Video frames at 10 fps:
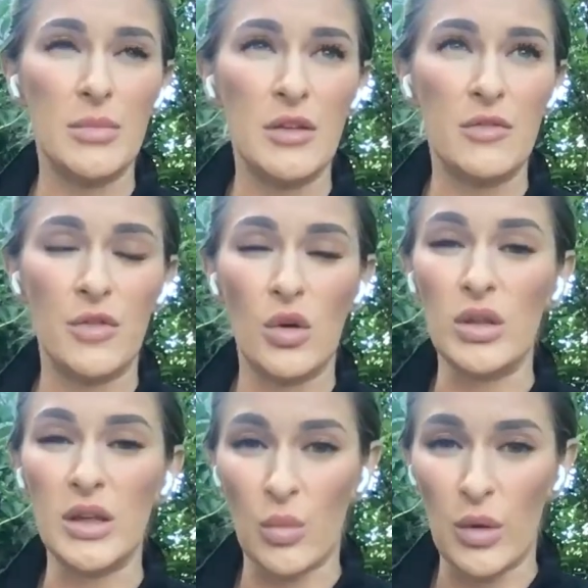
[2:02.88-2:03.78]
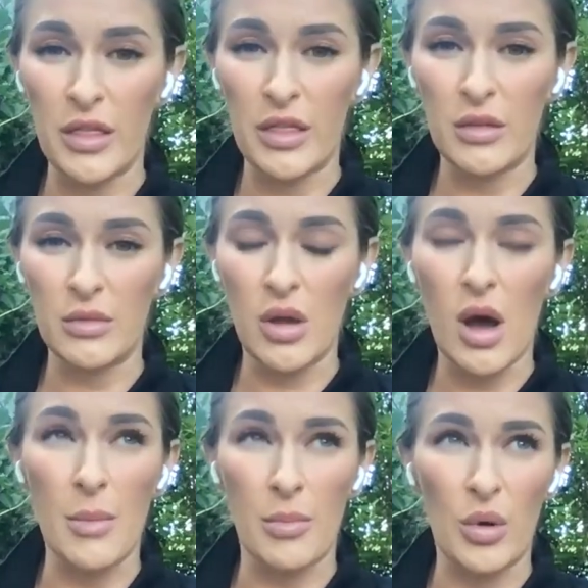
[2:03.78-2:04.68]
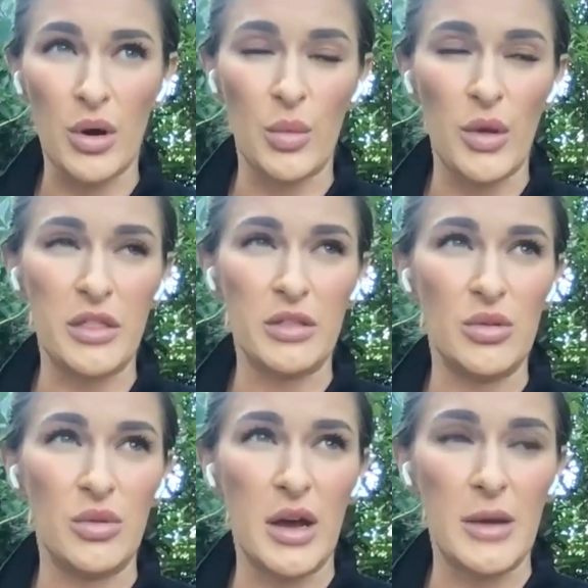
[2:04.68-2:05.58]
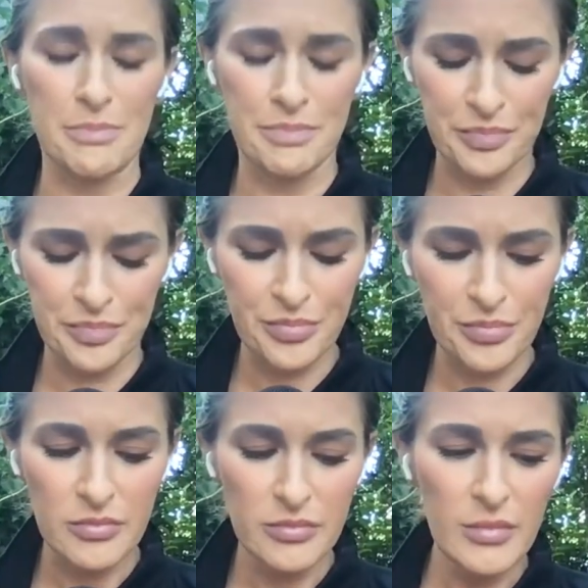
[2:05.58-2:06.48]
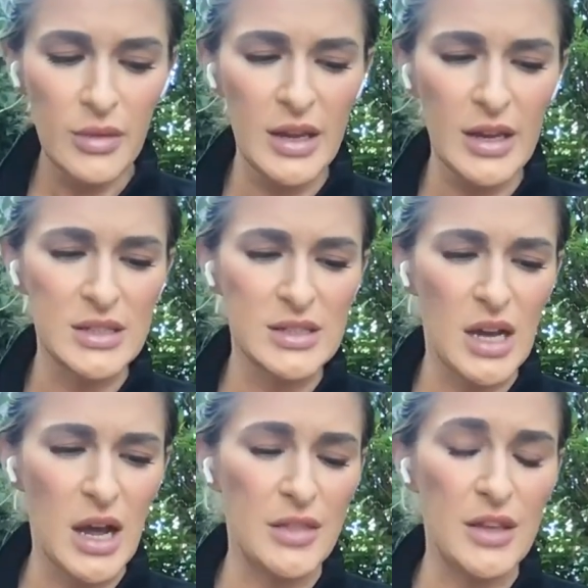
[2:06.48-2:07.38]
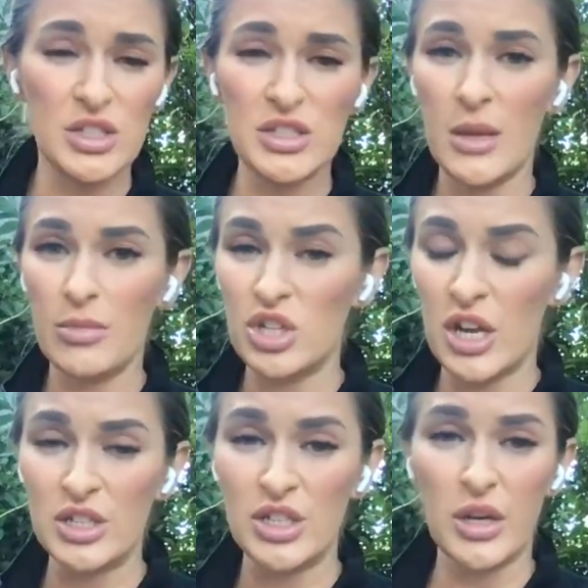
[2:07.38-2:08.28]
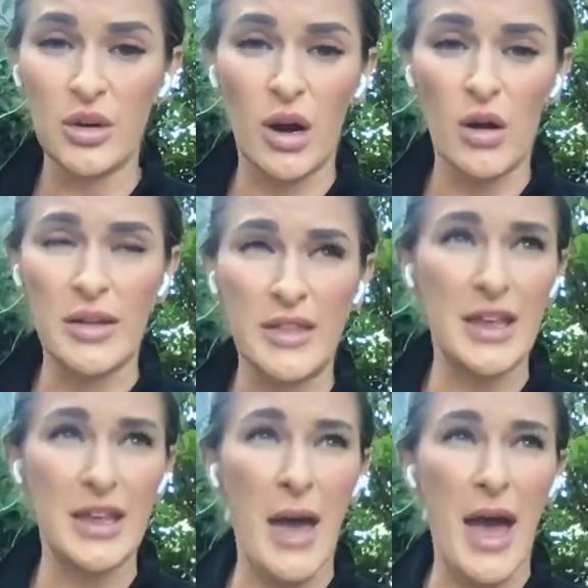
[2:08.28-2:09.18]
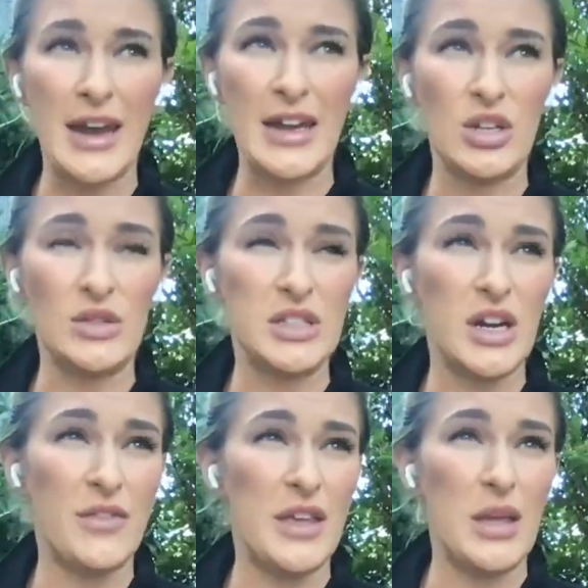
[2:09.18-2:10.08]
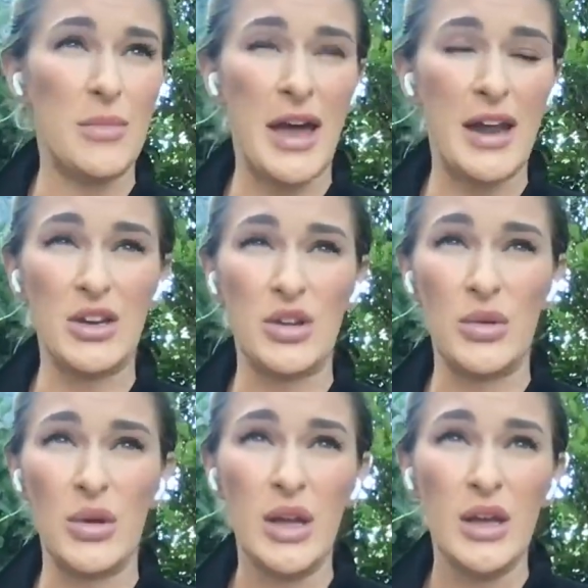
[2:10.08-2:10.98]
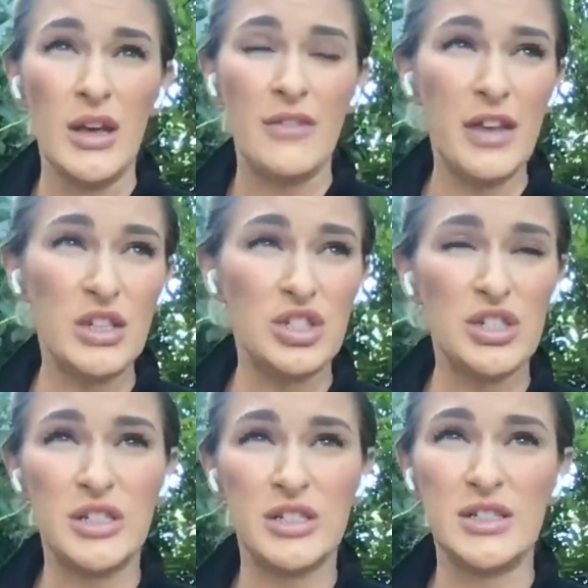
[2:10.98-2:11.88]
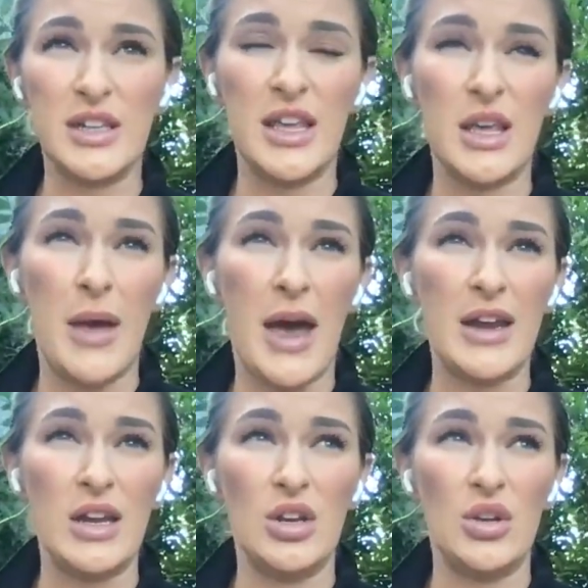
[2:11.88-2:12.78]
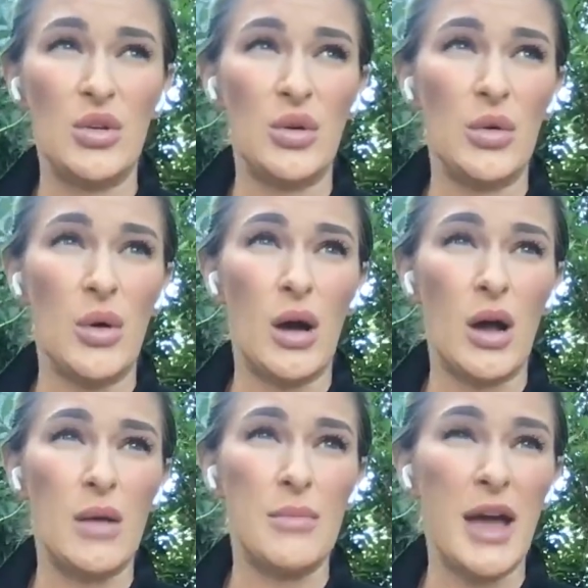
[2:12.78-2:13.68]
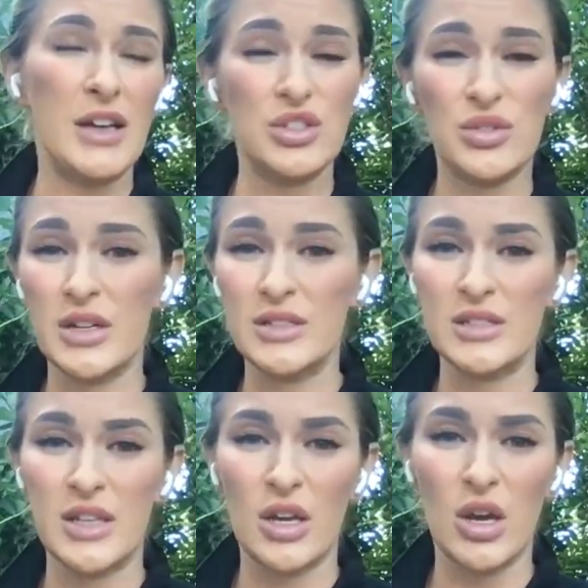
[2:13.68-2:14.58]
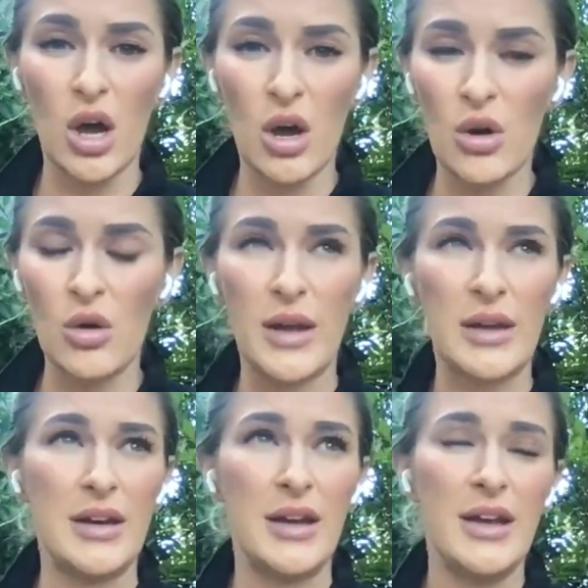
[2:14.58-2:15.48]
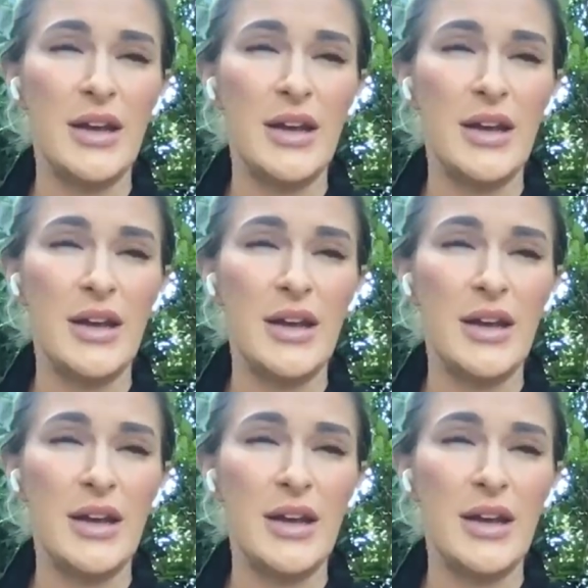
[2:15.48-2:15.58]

be fully with on board with luna and uh, they just keep changing and growing they keep adding new stuff they keep adding new features they keep adding new um, asteroids as they go and